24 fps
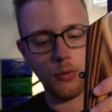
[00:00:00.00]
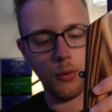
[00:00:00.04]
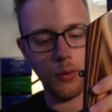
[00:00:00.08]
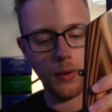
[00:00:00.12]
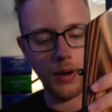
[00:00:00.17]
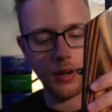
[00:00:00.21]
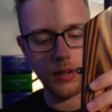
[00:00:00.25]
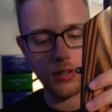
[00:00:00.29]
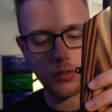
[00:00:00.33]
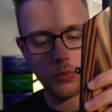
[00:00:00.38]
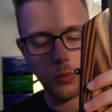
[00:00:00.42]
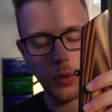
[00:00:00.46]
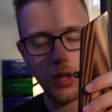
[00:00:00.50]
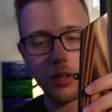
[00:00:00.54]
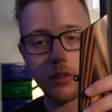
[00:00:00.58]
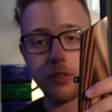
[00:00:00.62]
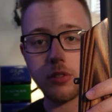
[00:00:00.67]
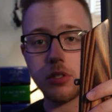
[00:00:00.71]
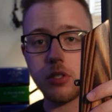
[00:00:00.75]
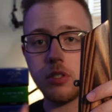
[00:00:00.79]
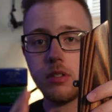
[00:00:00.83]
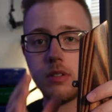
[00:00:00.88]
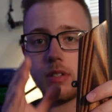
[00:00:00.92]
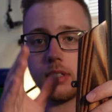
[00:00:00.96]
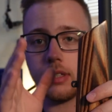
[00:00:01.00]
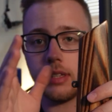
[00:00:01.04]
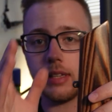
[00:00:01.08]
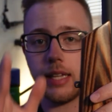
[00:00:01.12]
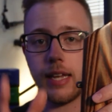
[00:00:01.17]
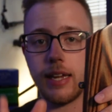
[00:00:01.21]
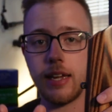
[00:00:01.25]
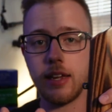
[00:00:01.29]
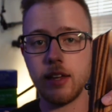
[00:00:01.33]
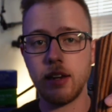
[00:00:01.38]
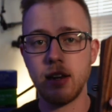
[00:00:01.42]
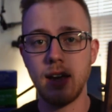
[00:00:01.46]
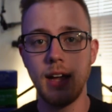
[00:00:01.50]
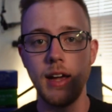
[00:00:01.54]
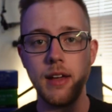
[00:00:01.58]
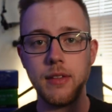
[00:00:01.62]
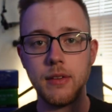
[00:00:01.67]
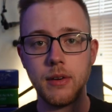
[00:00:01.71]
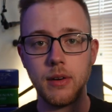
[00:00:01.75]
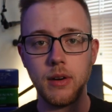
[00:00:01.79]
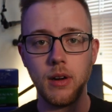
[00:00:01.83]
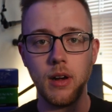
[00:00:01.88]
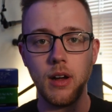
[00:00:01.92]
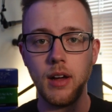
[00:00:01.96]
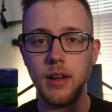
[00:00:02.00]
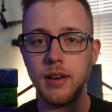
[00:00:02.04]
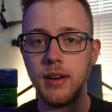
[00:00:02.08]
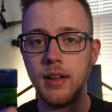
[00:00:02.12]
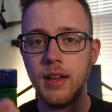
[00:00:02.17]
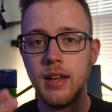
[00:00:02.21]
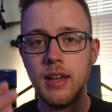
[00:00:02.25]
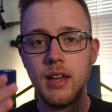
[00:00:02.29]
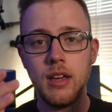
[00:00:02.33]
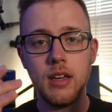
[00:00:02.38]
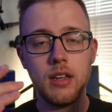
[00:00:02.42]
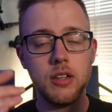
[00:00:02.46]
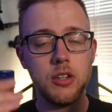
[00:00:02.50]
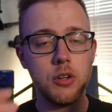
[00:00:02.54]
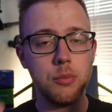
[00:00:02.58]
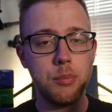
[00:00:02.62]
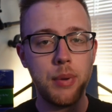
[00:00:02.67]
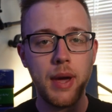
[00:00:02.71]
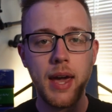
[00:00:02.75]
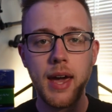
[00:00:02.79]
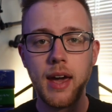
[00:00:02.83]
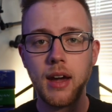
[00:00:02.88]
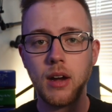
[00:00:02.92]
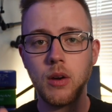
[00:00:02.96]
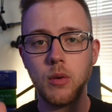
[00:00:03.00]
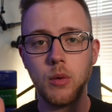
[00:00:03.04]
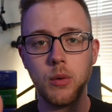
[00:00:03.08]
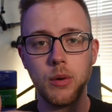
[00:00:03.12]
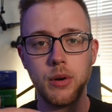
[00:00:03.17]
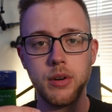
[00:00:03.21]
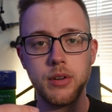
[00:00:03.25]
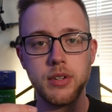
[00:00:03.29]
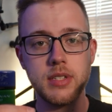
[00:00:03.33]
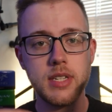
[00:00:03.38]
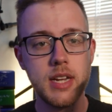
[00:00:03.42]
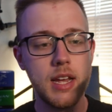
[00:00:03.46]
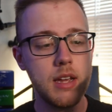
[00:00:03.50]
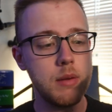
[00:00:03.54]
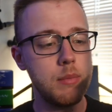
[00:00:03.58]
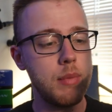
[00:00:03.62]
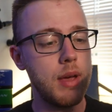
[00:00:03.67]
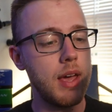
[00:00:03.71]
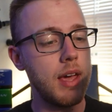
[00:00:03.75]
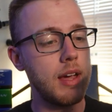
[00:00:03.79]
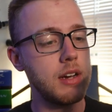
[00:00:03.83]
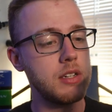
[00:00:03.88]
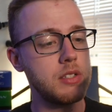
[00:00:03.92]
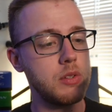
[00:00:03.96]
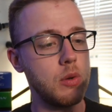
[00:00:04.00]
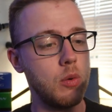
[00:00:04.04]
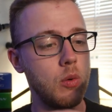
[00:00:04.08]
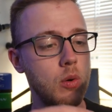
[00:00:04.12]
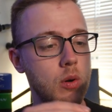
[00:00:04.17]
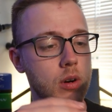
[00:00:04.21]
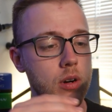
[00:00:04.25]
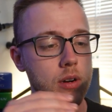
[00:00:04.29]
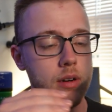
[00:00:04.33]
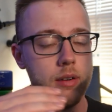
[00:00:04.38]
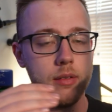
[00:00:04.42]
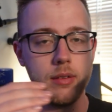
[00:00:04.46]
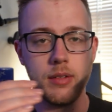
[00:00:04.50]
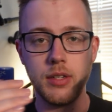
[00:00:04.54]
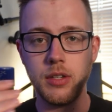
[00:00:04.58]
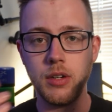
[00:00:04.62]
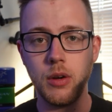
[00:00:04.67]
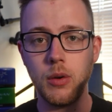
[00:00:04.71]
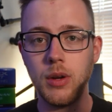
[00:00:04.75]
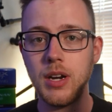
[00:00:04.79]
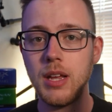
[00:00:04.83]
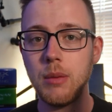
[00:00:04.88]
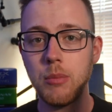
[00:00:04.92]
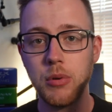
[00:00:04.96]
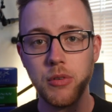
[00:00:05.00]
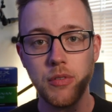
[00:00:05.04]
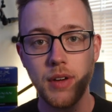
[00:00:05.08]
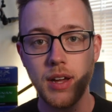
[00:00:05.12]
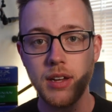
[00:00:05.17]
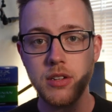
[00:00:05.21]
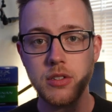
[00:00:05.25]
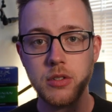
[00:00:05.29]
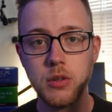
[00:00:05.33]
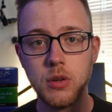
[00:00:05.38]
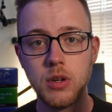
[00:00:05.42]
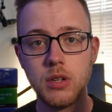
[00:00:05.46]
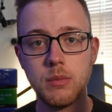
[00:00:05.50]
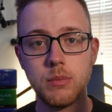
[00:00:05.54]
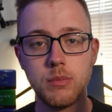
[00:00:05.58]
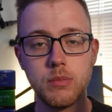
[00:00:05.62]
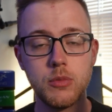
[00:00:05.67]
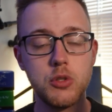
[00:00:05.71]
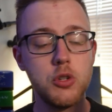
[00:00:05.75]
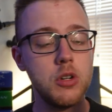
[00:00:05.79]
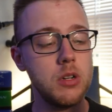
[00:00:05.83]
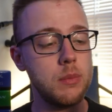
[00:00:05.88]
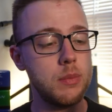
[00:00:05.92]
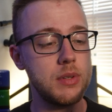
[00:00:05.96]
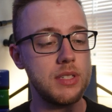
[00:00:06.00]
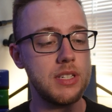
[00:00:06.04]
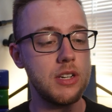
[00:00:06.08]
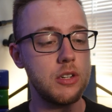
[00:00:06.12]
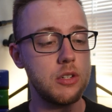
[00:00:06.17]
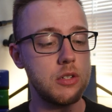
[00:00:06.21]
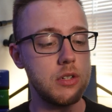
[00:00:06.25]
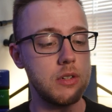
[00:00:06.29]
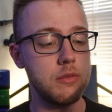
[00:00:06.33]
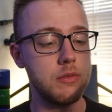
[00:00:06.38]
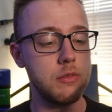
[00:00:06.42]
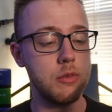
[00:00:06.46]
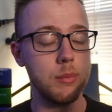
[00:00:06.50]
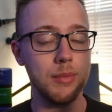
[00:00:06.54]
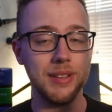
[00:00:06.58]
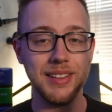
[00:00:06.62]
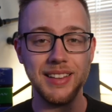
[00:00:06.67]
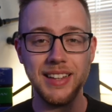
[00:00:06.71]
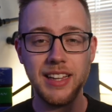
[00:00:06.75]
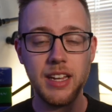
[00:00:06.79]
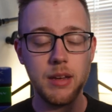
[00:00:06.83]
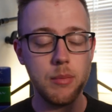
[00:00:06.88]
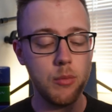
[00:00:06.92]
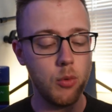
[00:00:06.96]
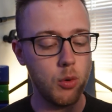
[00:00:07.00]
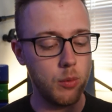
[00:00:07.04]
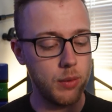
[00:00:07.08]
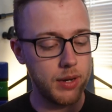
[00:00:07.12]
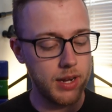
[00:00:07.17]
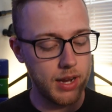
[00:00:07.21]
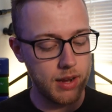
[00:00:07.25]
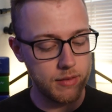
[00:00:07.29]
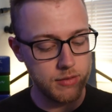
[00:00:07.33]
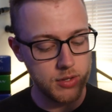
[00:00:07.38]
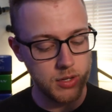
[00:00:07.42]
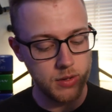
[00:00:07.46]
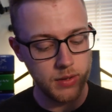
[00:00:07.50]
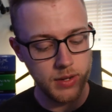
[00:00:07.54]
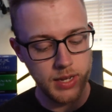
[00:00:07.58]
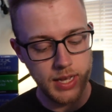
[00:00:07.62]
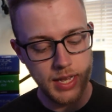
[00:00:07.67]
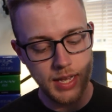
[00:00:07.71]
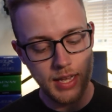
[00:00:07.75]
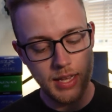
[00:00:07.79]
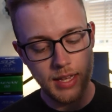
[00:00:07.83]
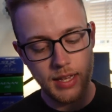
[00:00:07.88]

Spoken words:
forend as well, so you can lay it either on your pack or sandbags or an improvised shooting position from a limb or what have you.